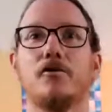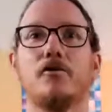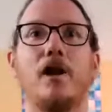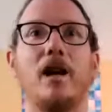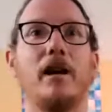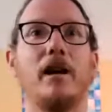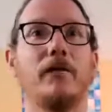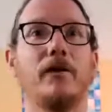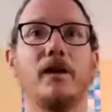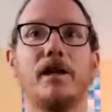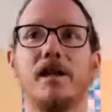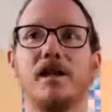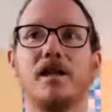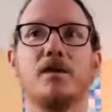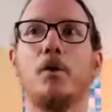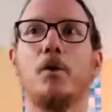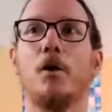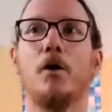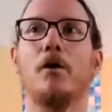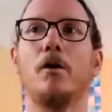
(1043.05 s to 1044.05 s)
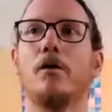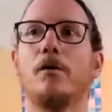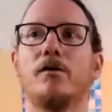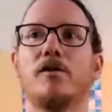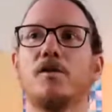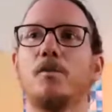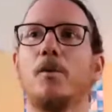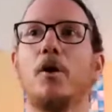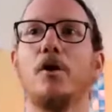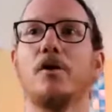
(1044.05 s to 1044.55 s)
trifling
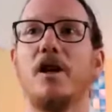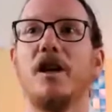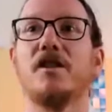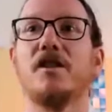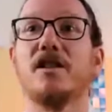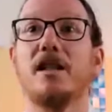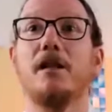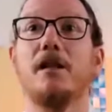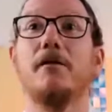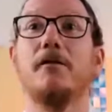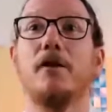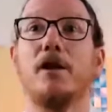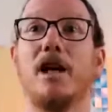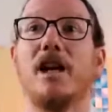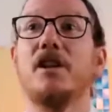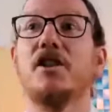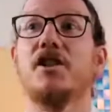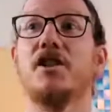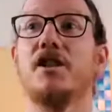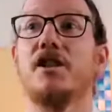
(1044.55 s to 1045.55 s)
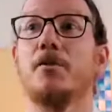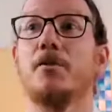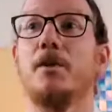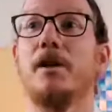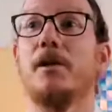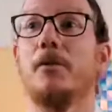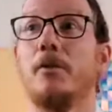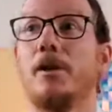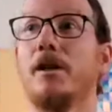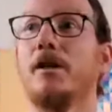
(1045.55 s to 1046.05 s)
small unskillful actions
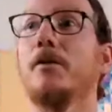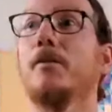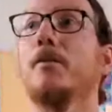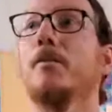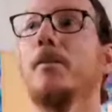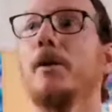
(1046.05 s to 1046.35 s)
we